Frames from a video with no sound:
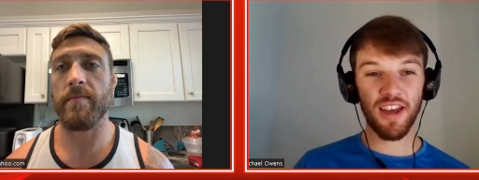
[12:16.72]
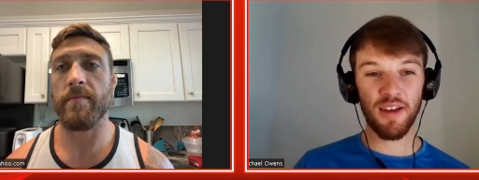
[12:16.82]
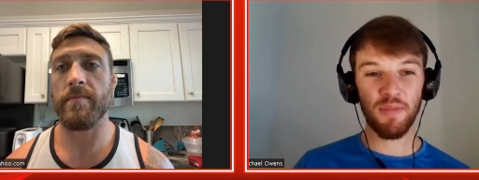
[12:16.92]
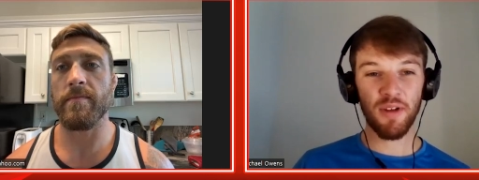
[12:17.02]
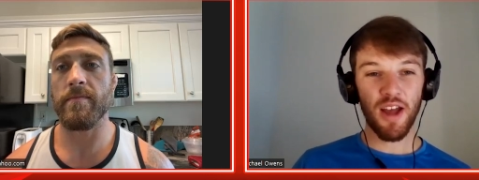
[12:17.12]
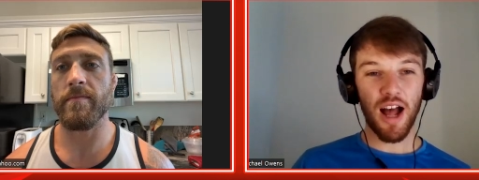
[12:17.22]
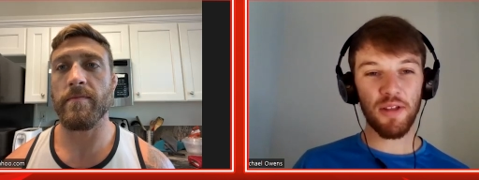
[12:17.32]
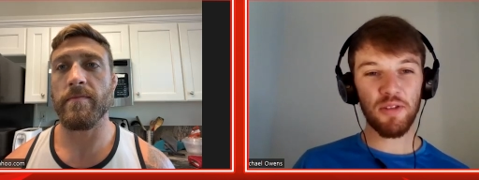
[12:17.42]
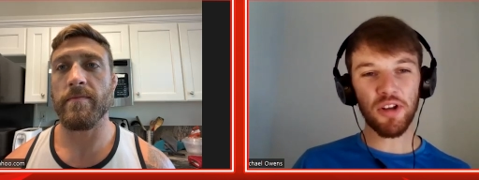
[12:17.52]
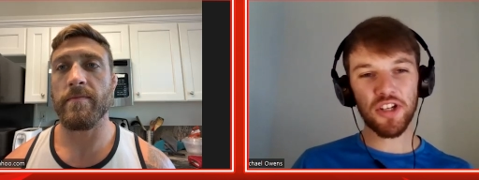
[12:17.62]
Speaker 1: Um,
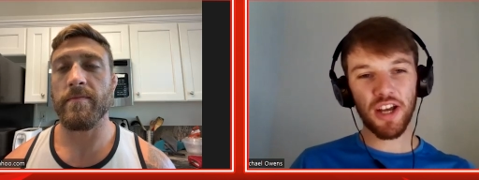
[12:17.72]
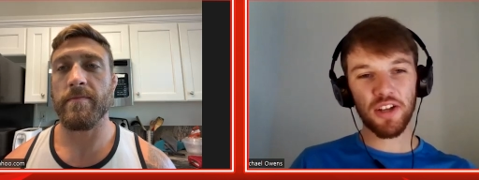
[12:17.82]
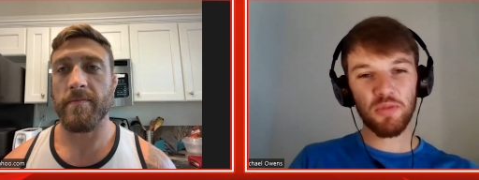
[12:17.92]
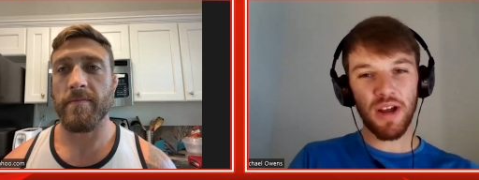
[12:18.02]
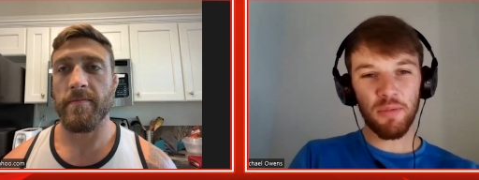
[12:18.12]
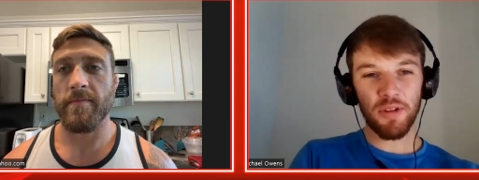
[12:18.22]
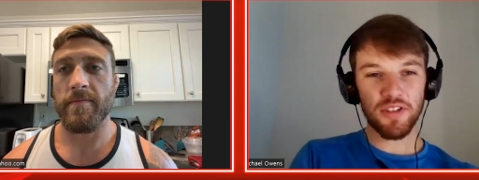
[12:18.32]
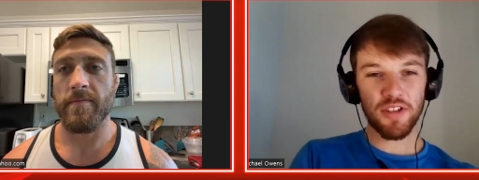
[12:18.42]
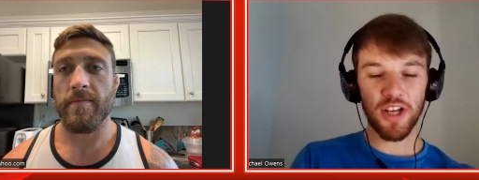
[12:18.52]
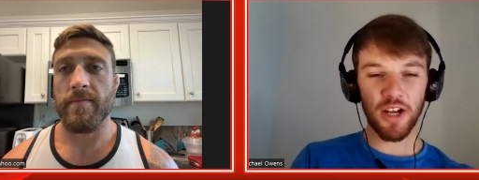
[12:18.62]
I just want to check as well. I
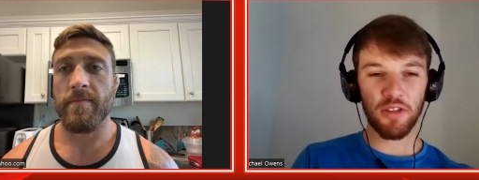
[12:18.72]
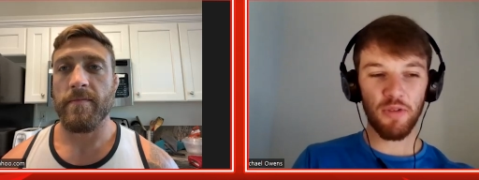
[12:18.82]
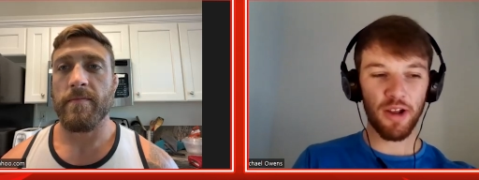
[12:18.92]
wanted to check the